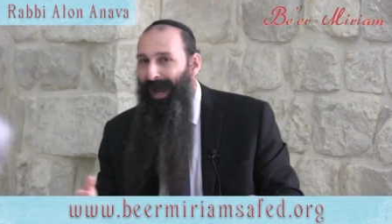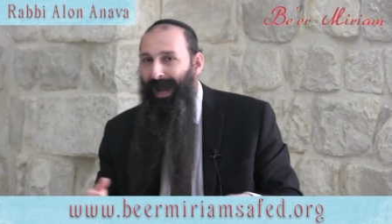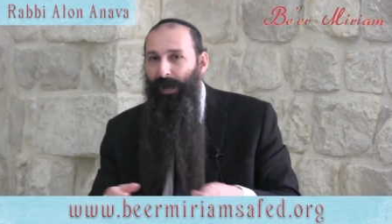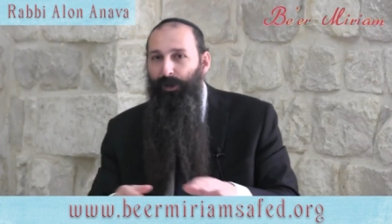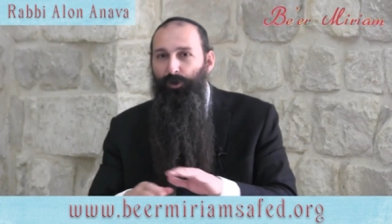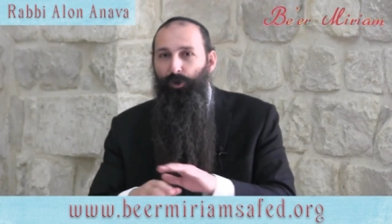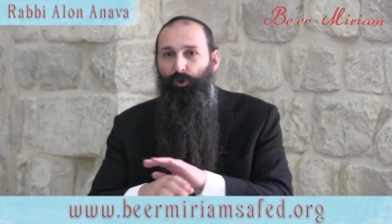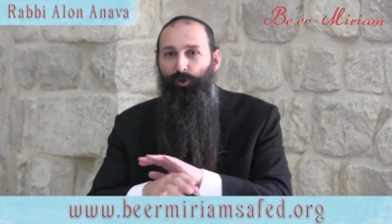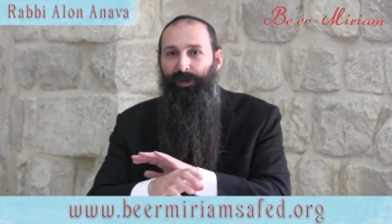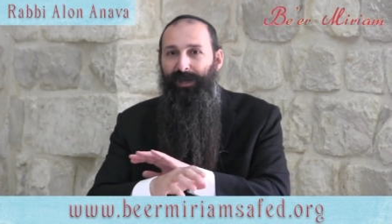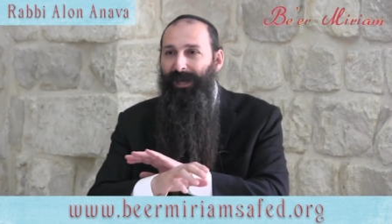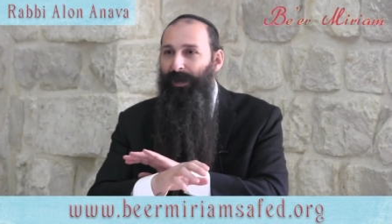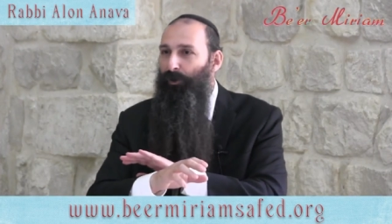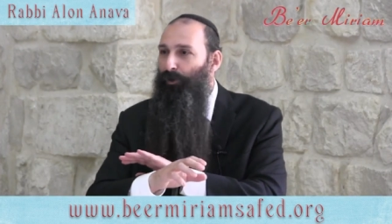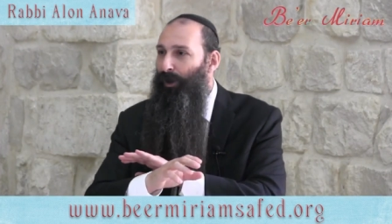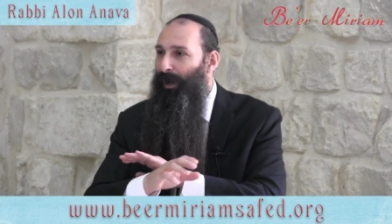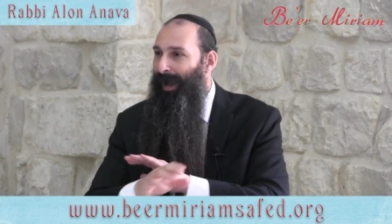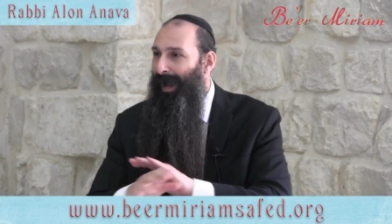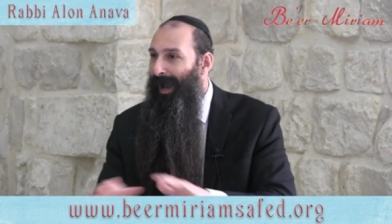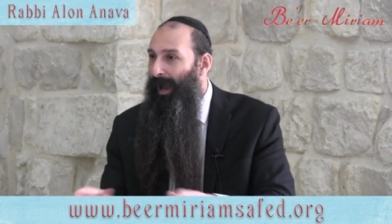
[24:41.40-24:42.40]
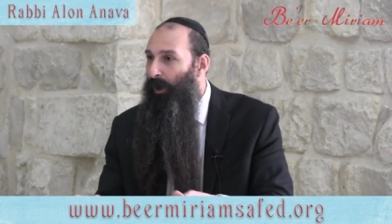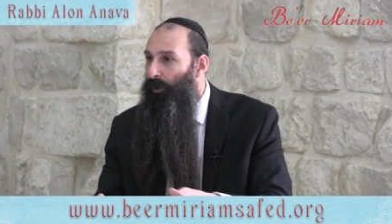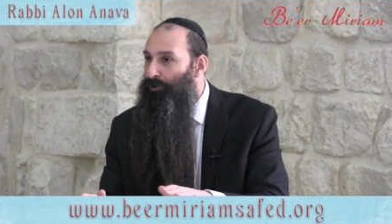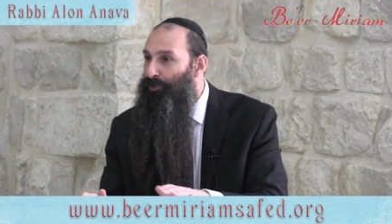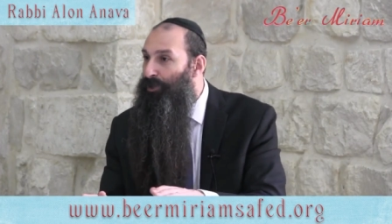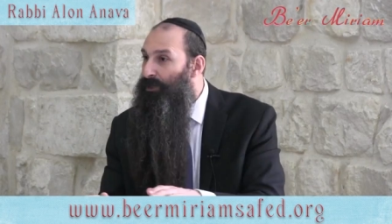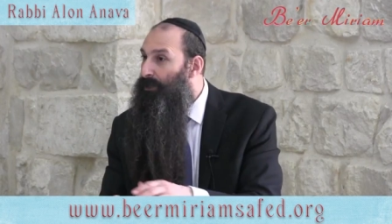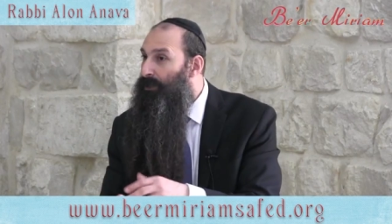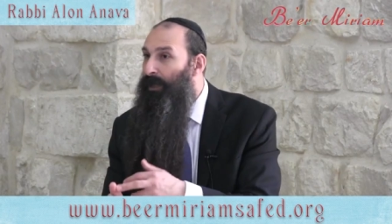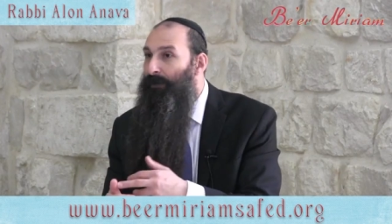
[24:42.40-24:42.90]
I don't care
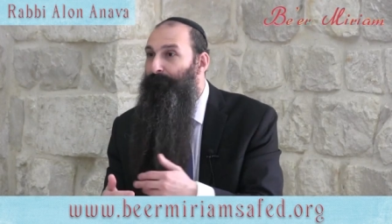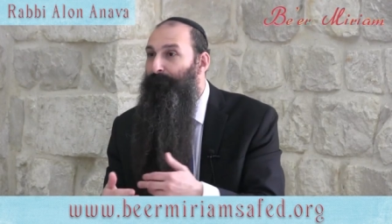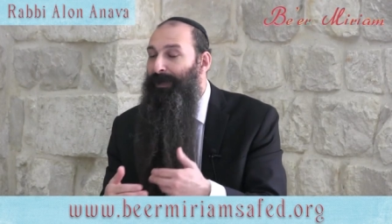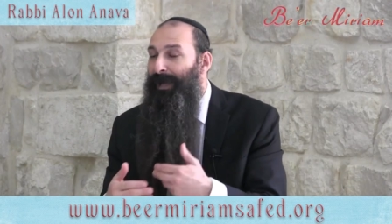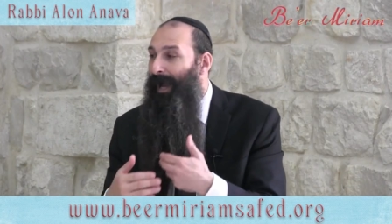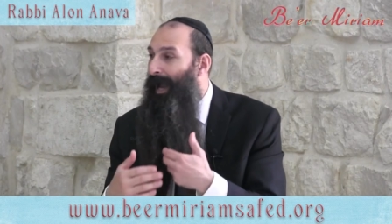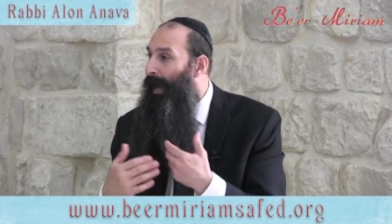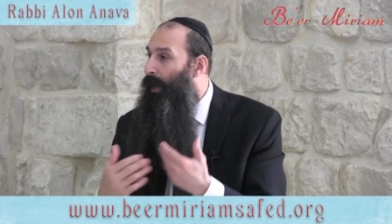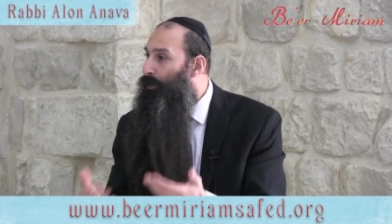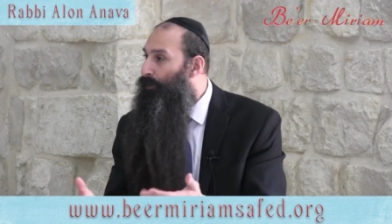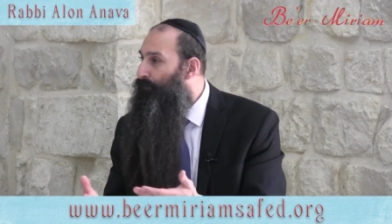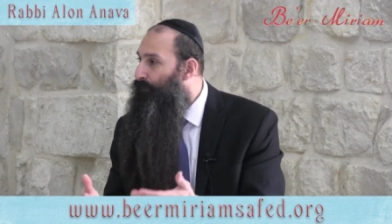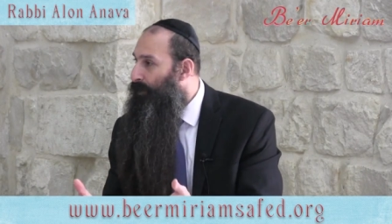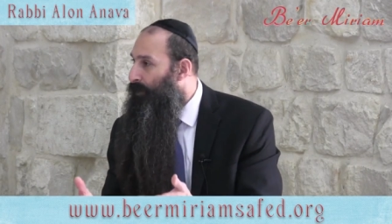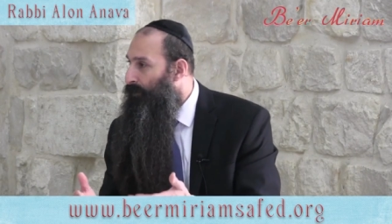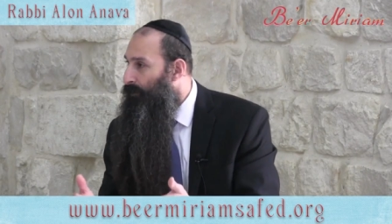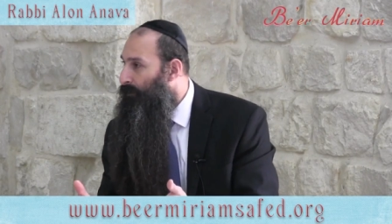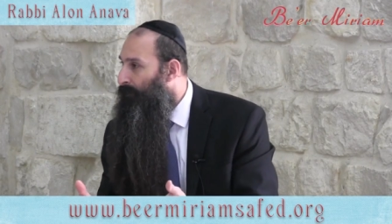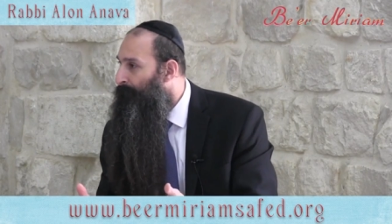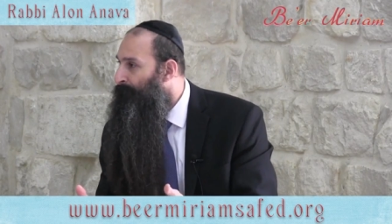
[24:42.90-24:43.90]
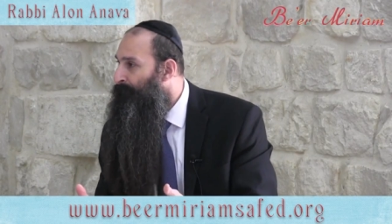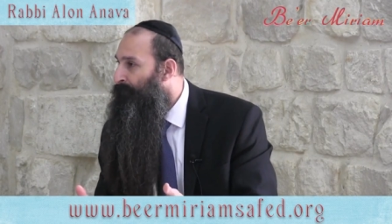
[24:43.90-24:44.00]
how, just get me out of here.